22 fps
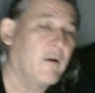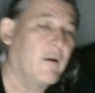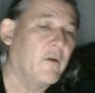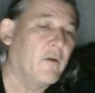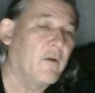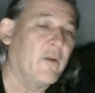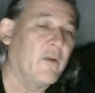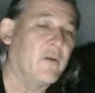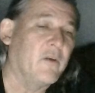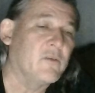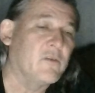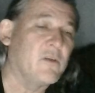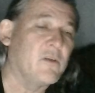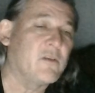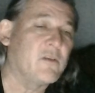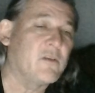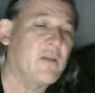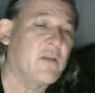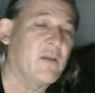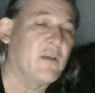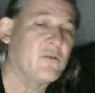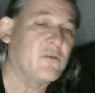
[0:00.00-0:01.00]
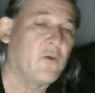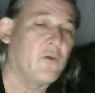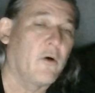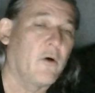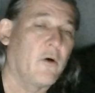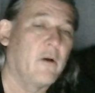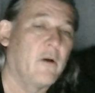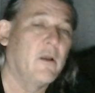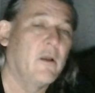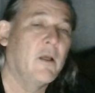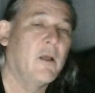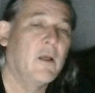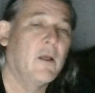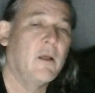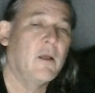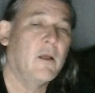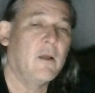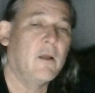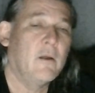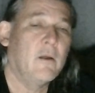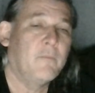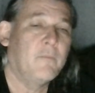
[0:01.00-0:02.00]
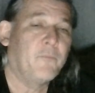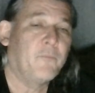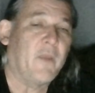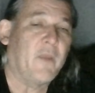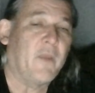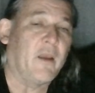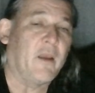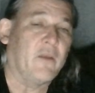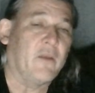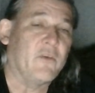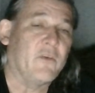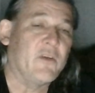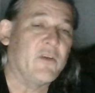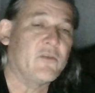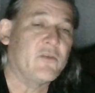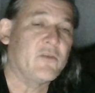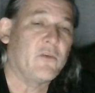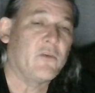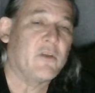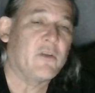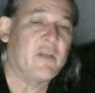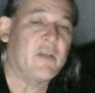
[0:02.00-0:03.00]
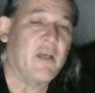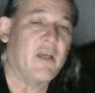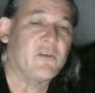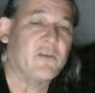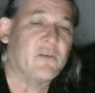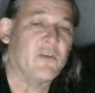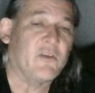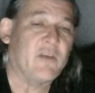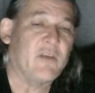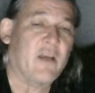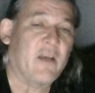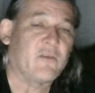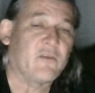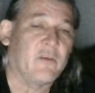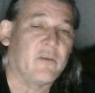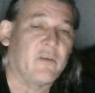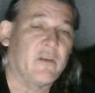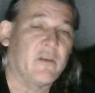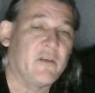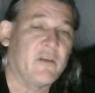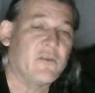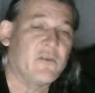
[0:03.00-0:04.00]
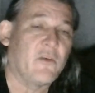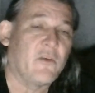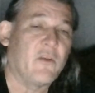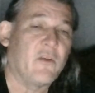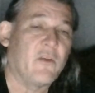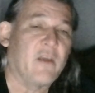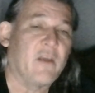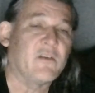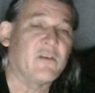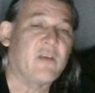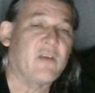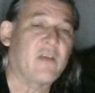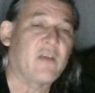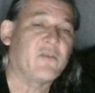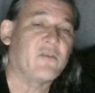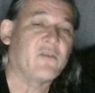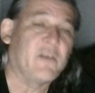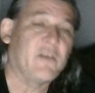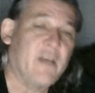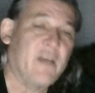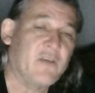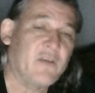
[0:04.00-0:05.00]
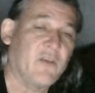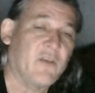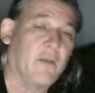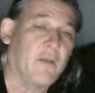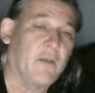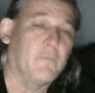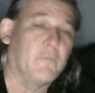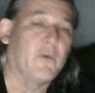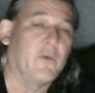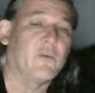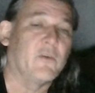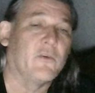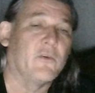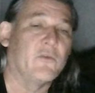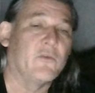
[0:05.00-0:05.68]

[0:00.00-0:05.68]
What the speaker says: and just say start. And these are the tests. These are the things it's actually testing. But